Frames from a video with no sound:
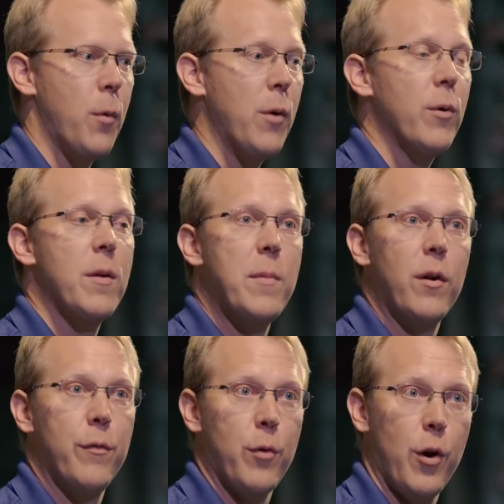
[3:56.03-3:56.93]
We were in the
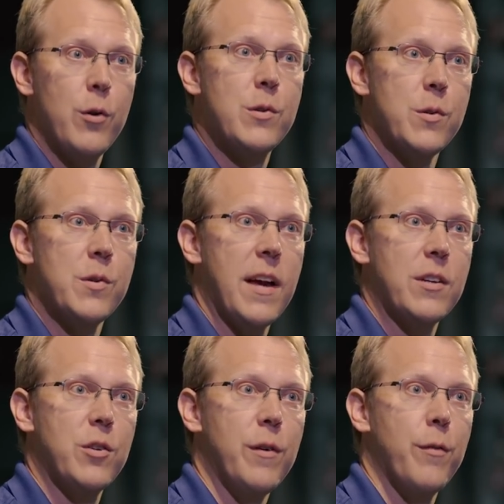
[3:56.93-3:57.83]
middle of rehearsals,
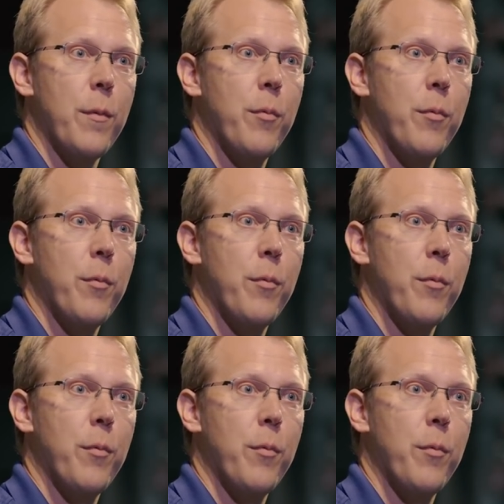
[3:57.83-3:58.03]
actually, for a